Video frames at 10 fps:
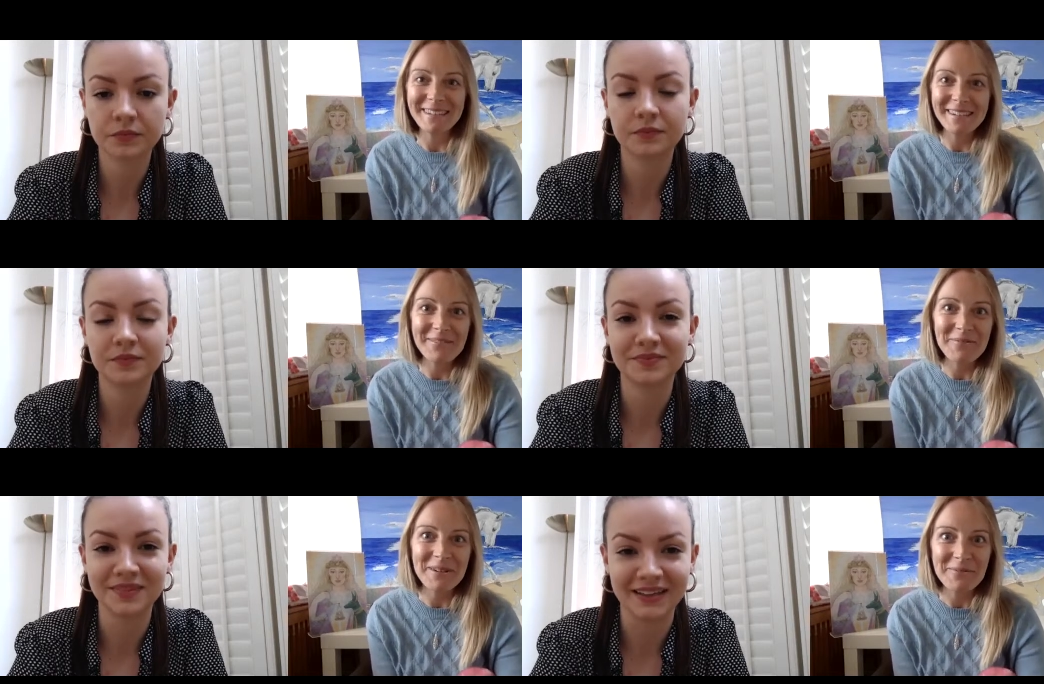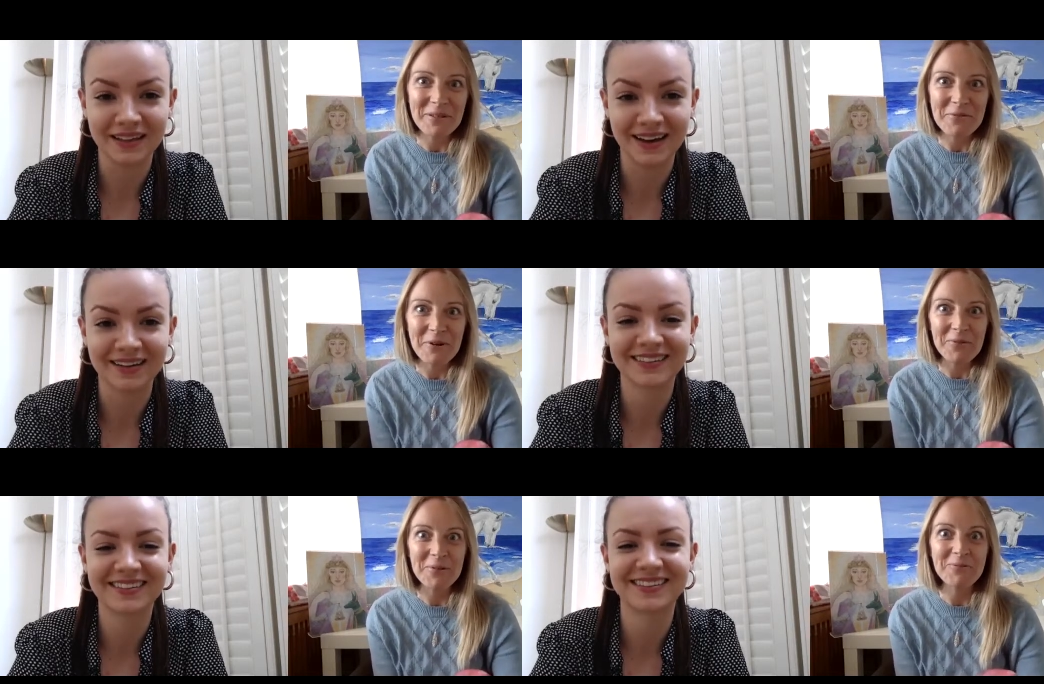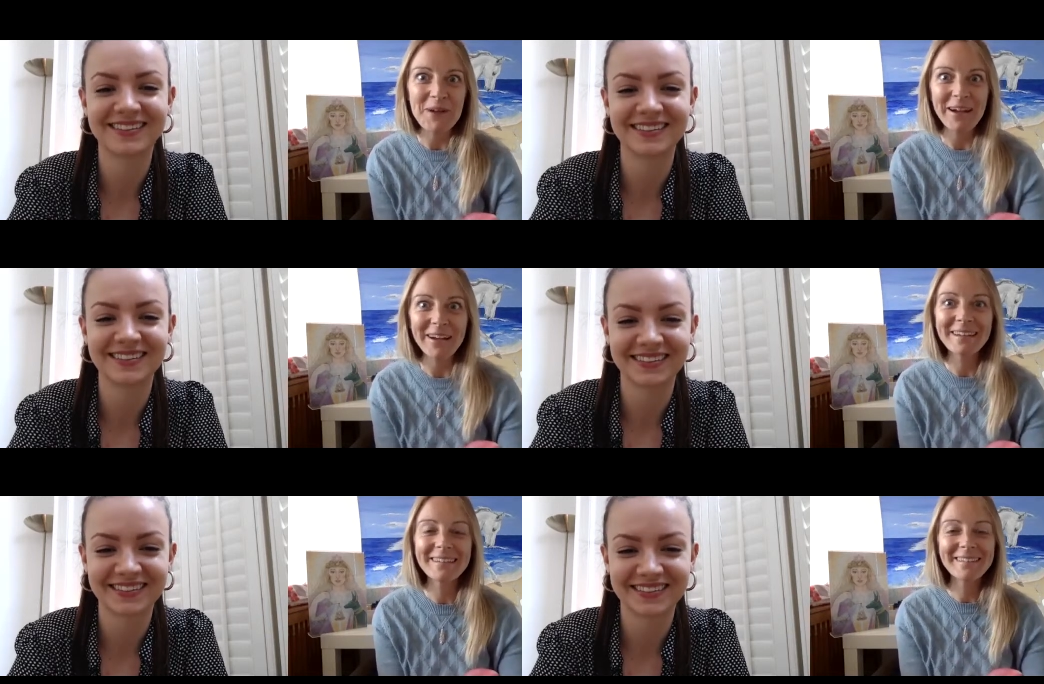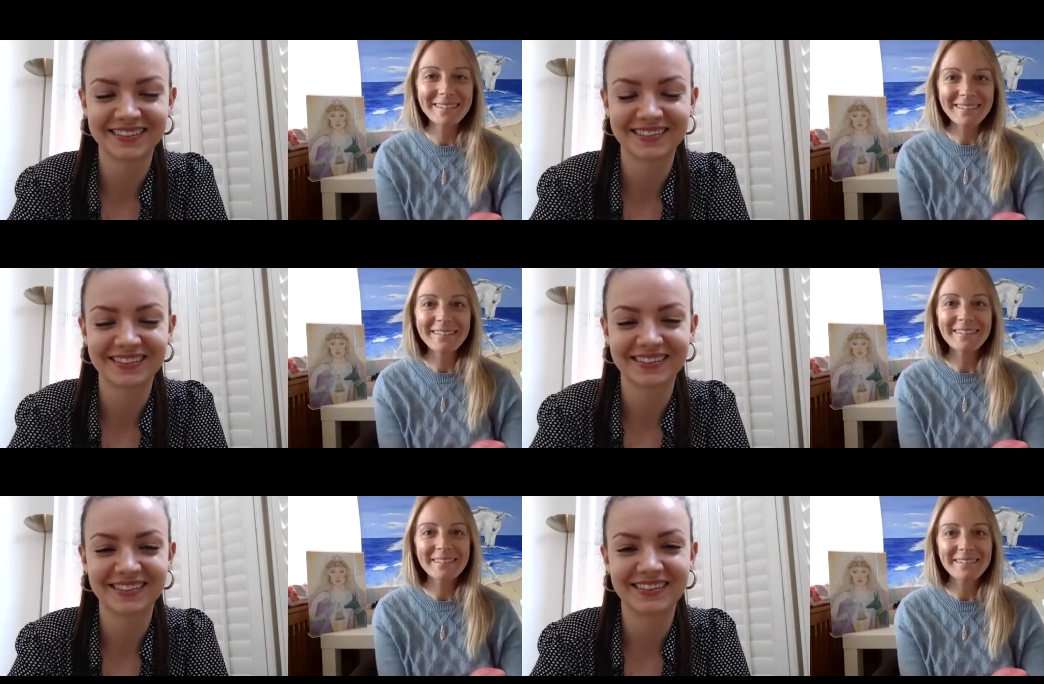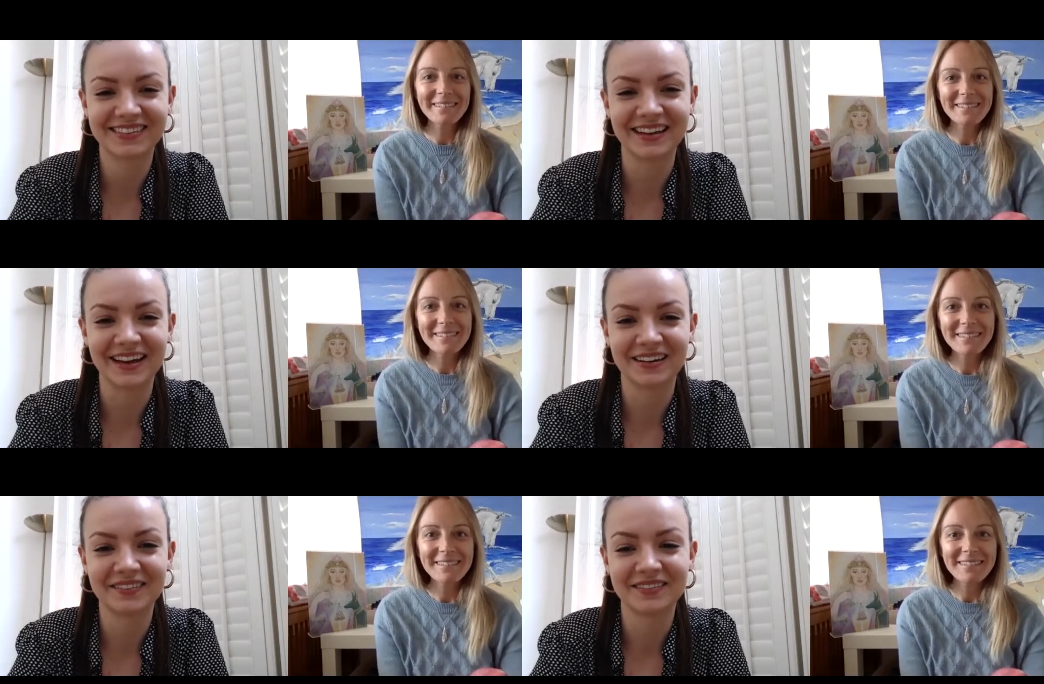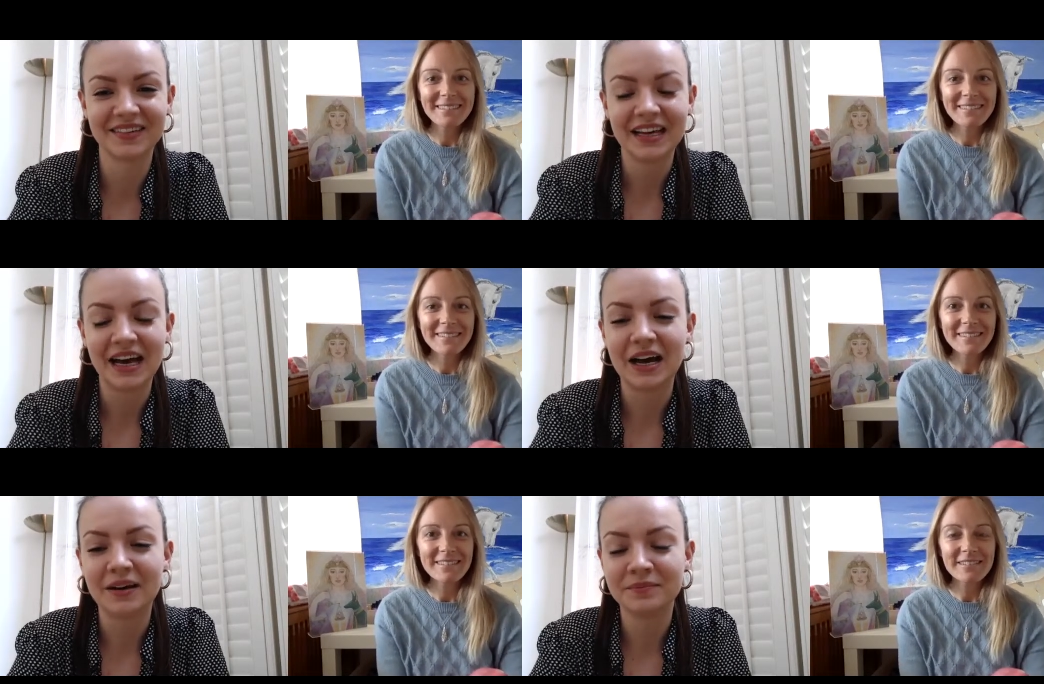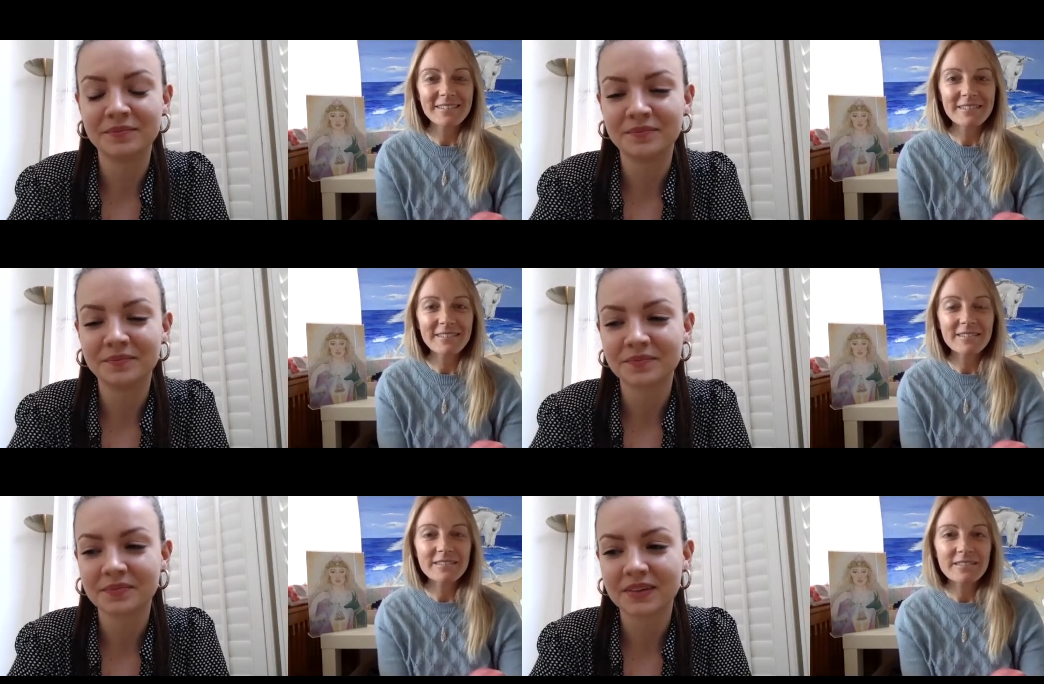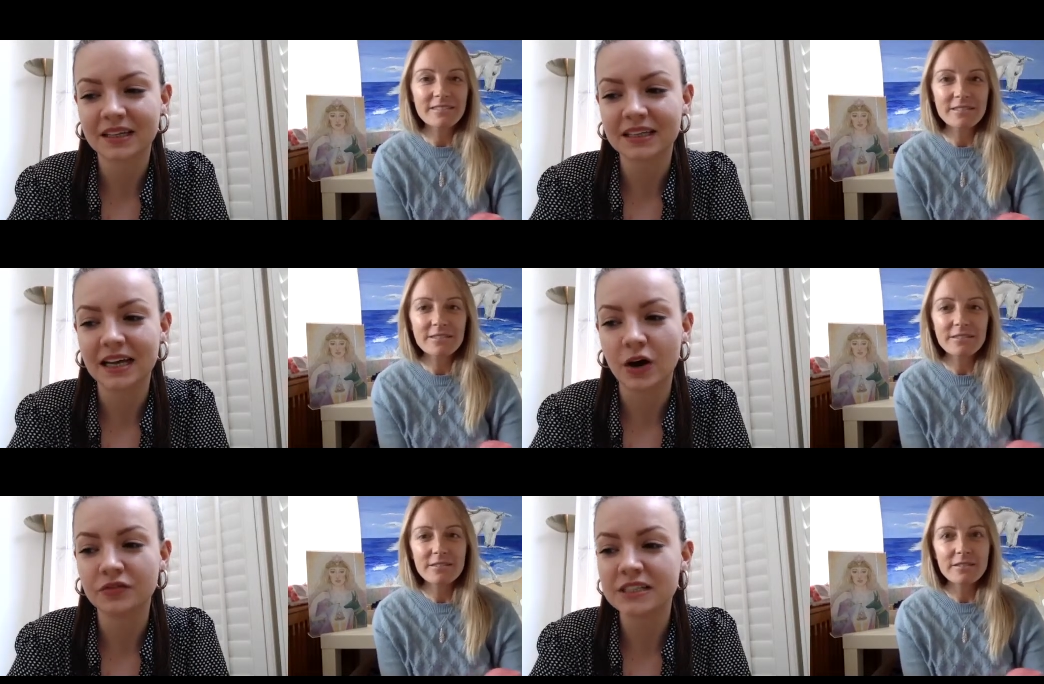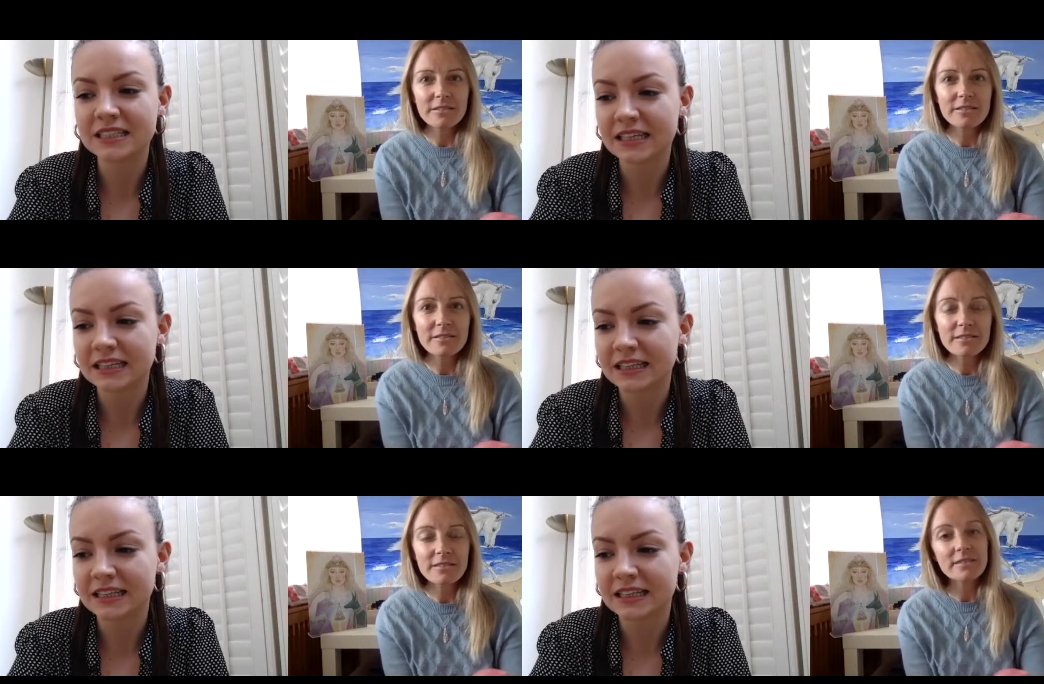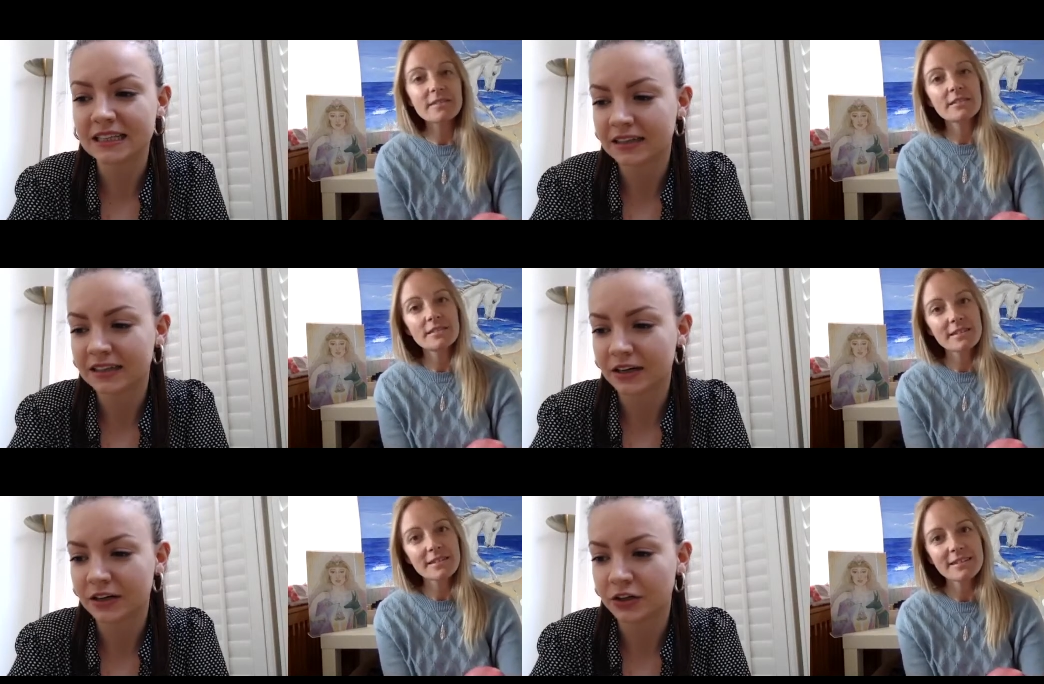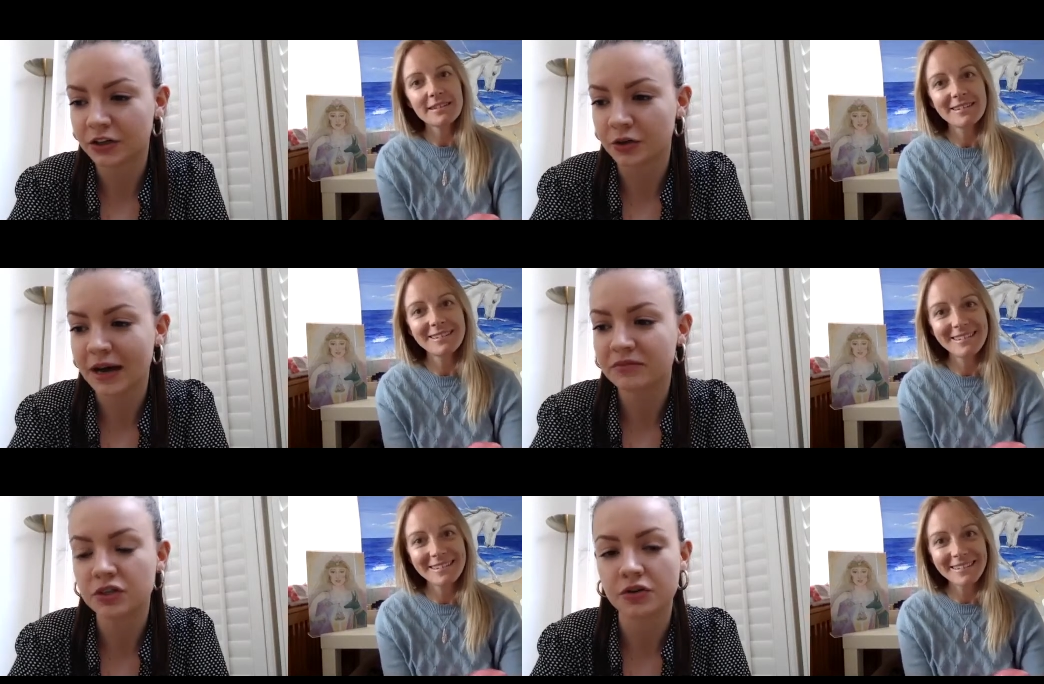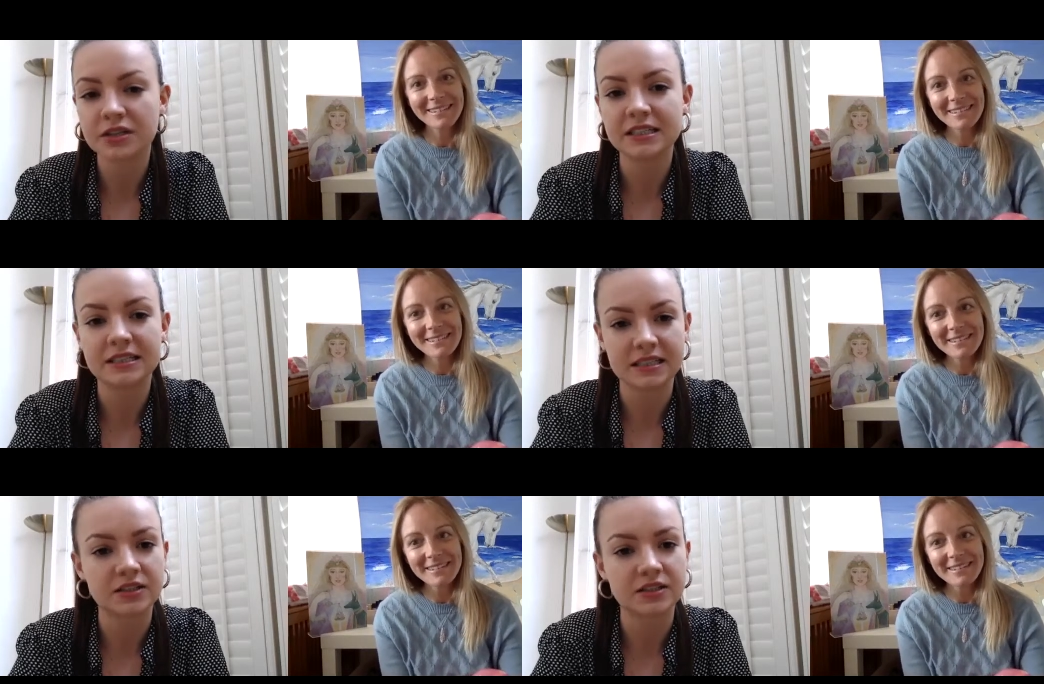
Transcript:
Speaker 1: don't we? Yeah. What we
Speaker 2: wear. Yeah. Um, obviously, uh, you have to go into detail.